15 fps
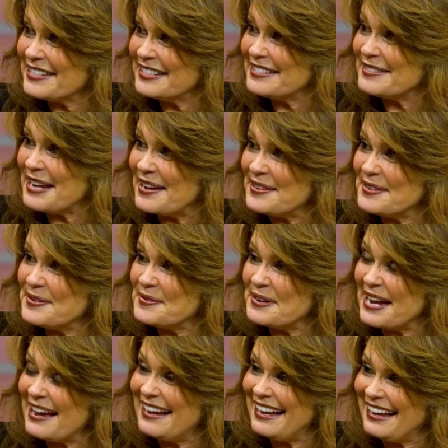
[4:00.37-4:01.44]
yeah, and you did, and, that
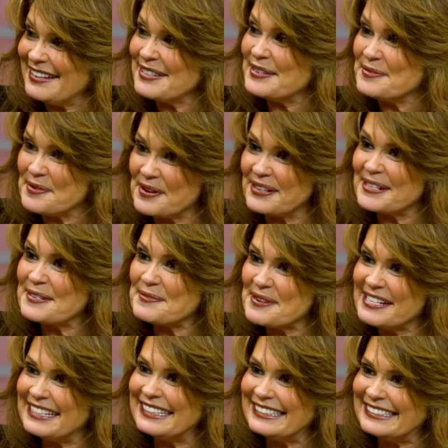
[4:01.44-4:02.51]
was it. And you wore it